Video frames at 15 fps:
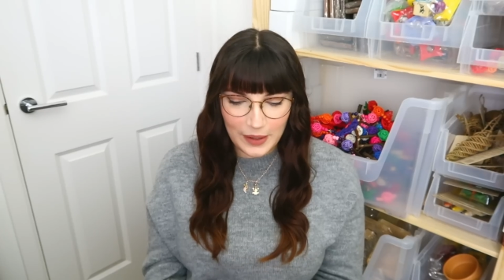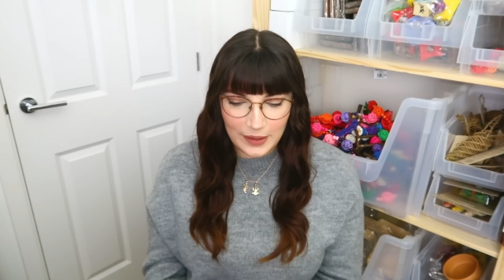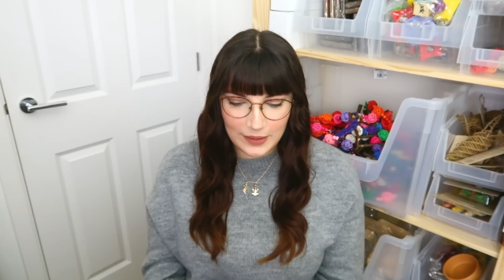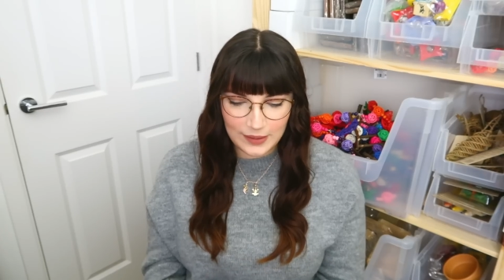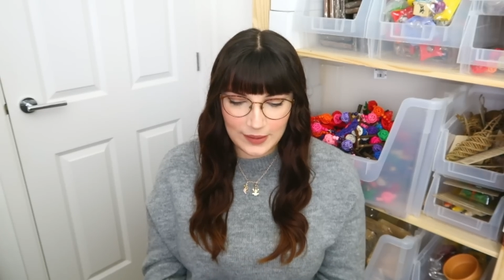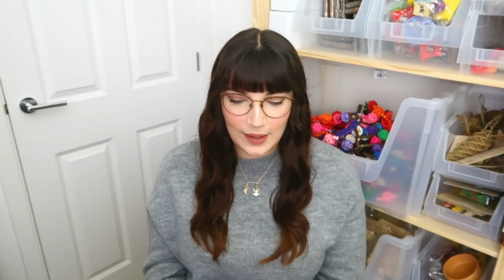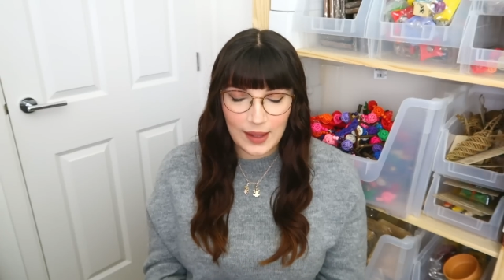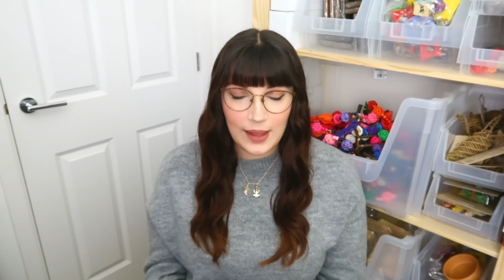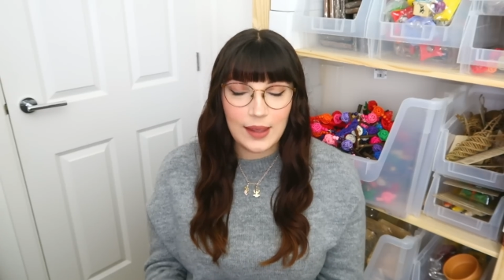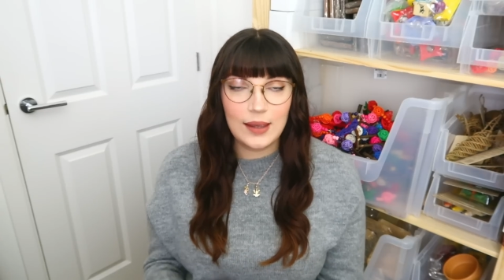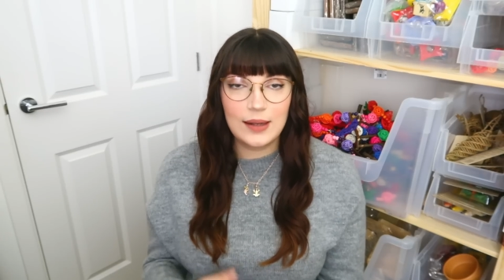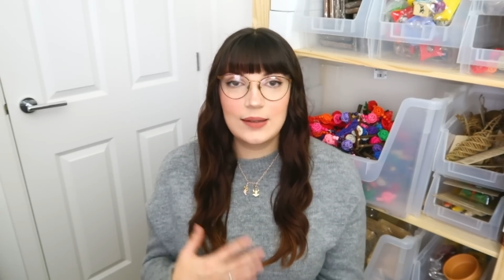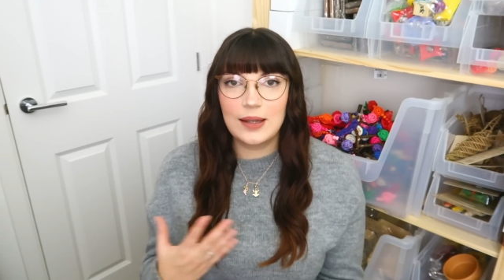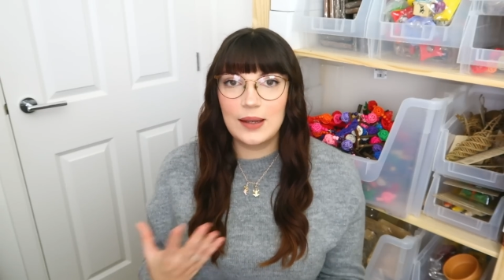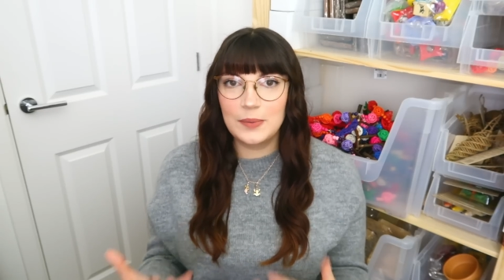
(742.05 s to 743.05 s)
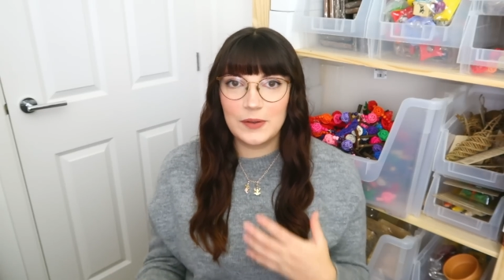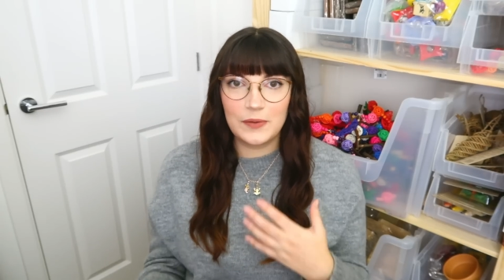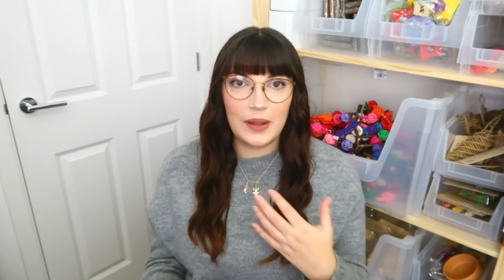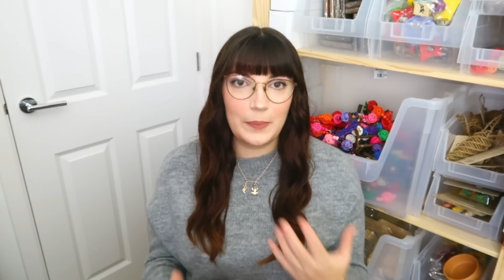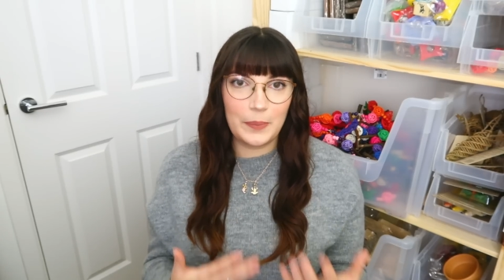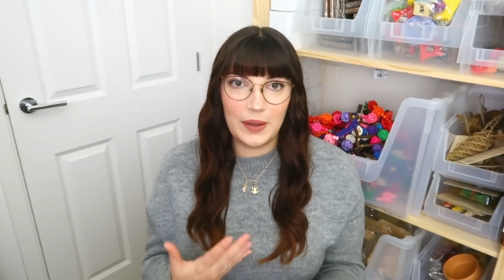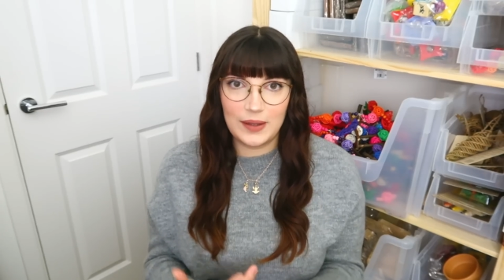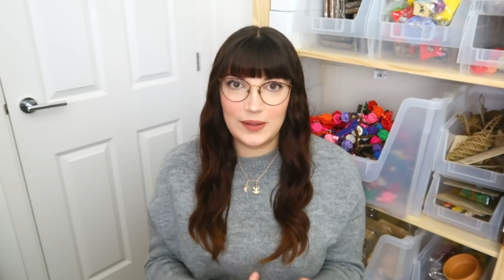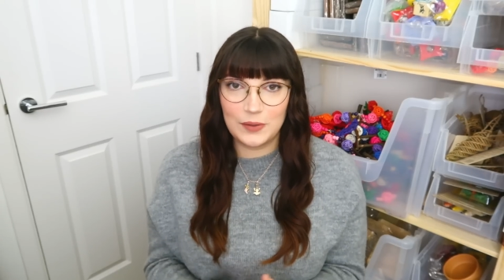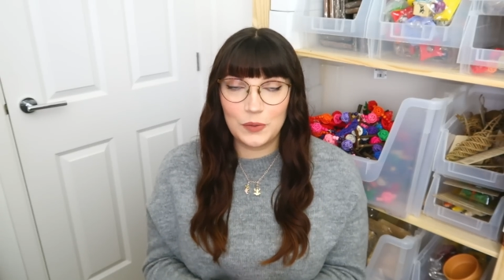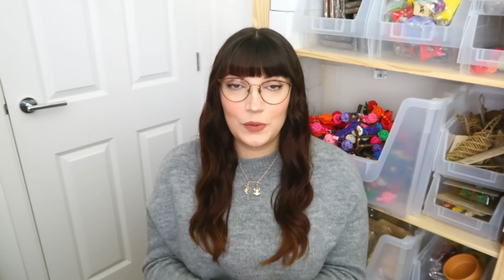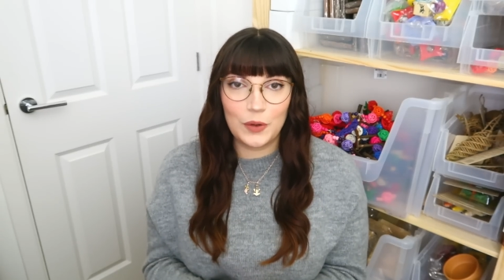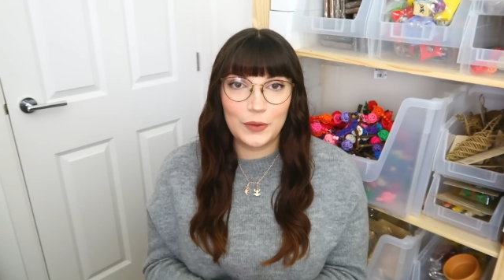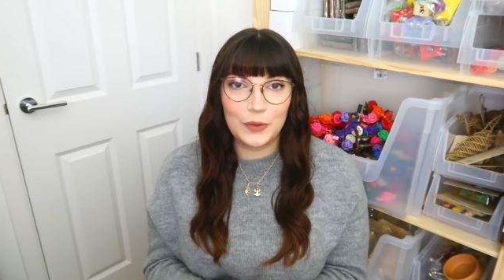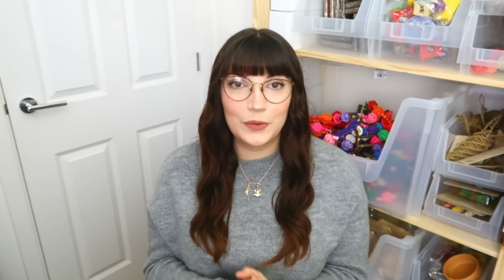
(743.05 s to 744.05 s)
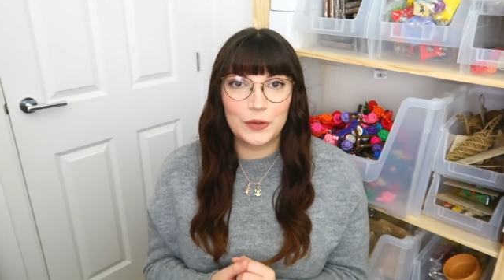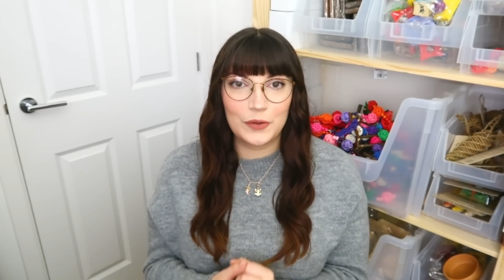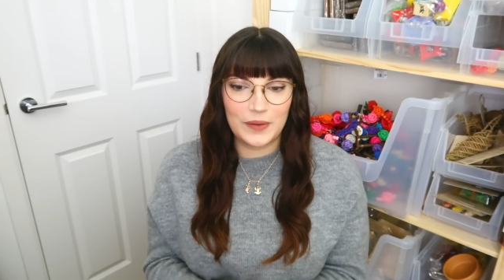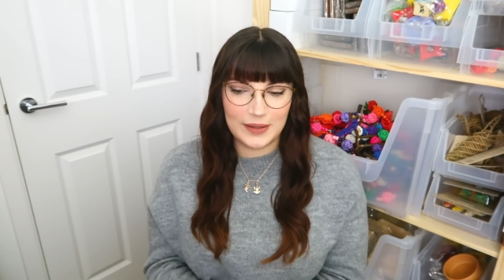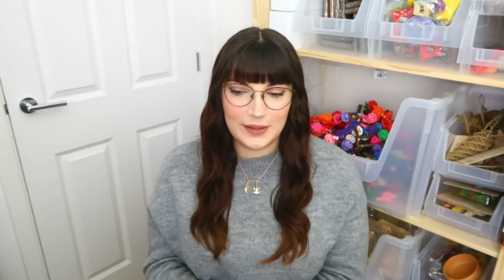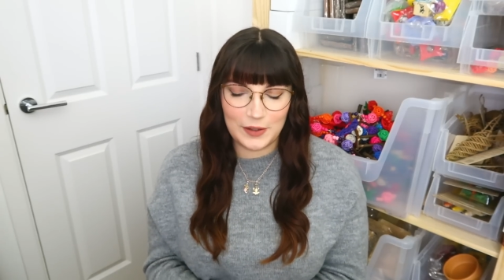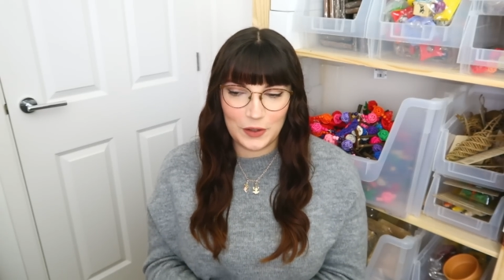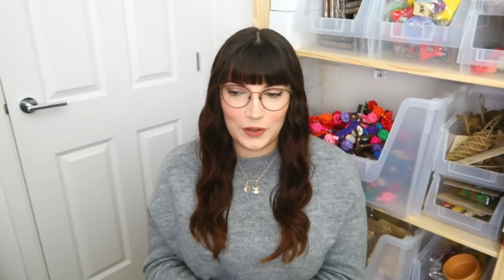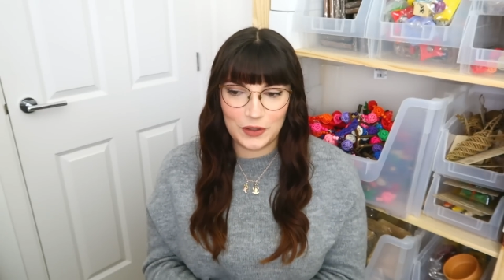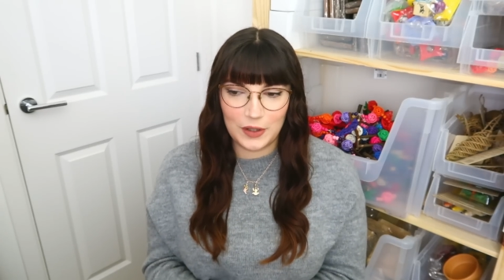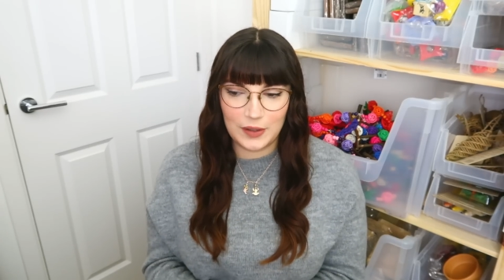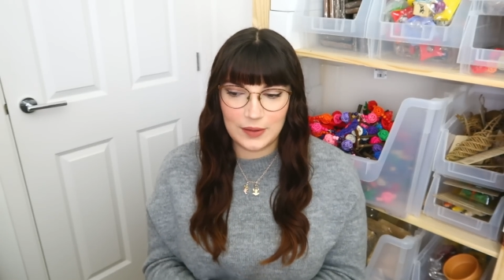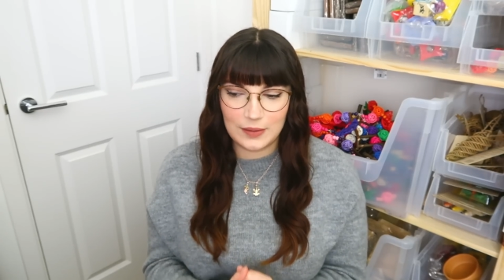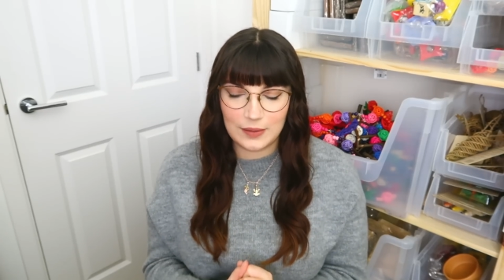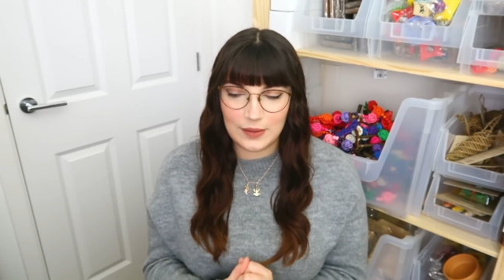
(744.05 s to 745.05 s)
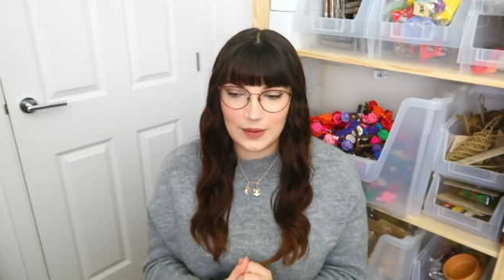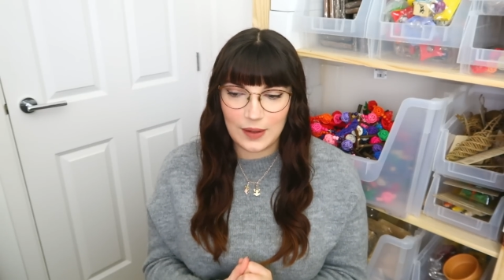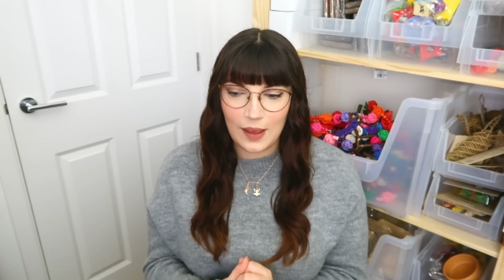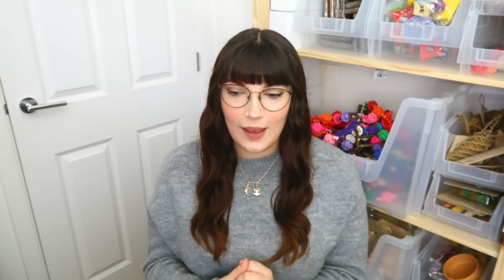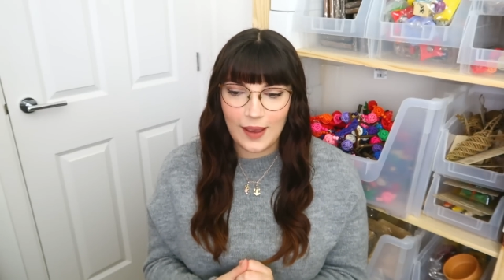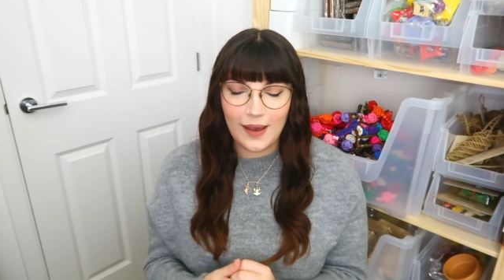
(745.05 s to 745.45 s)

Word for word: But in terms of like personal goals or resolutions,